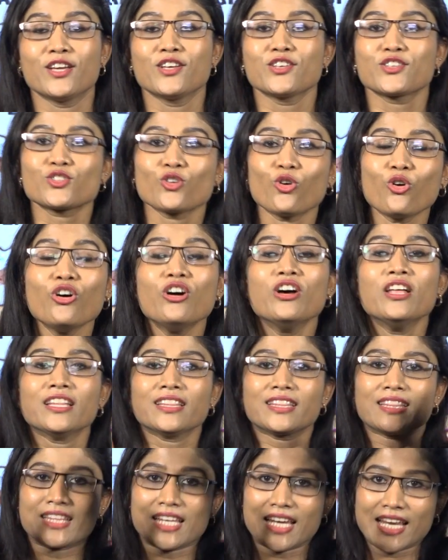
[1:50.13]
So,
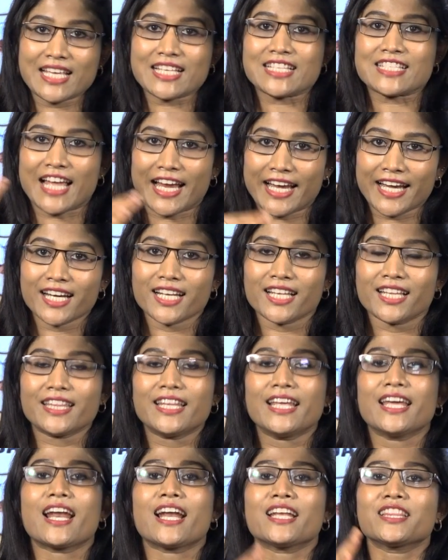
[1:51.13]
three side,
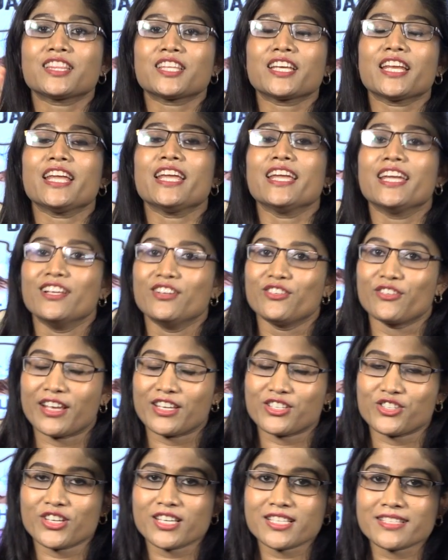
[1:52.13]
there are three hill
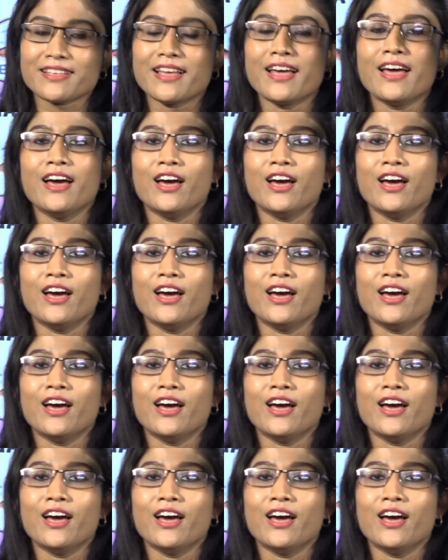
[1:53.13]
ranges,